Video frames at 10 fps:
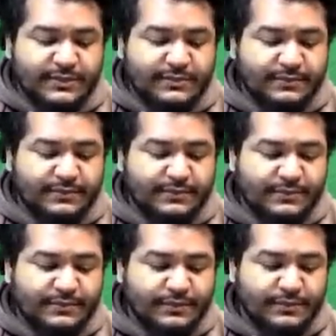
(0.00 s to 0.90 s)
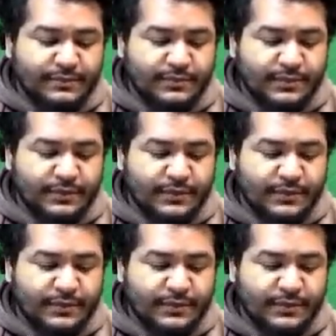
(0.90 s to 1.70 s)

[no speech]